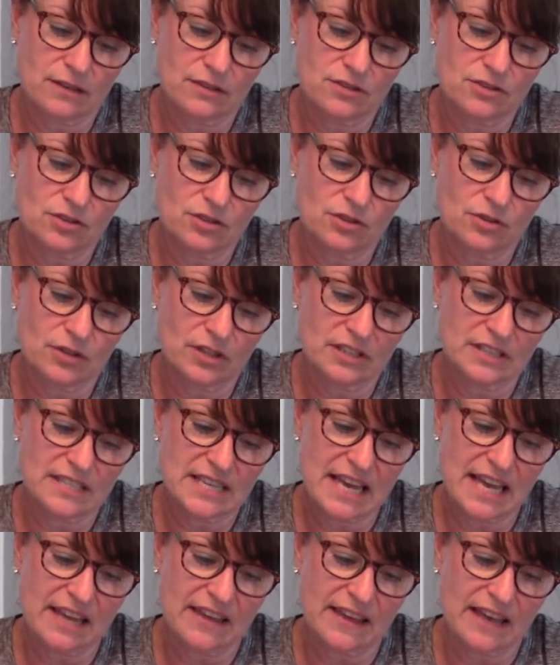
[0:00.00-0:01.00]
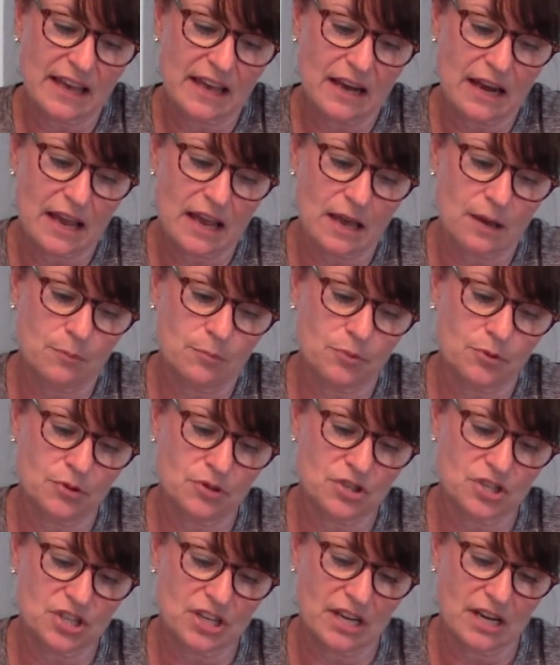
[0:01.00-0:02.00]
So you can take it and
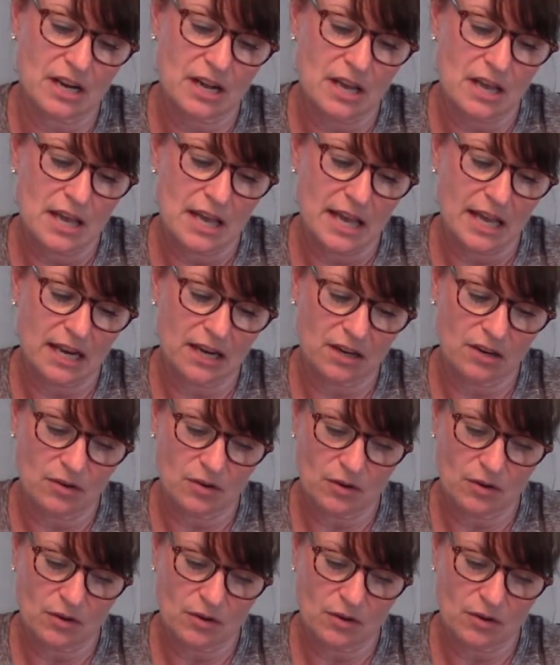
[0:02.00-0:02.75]
push it and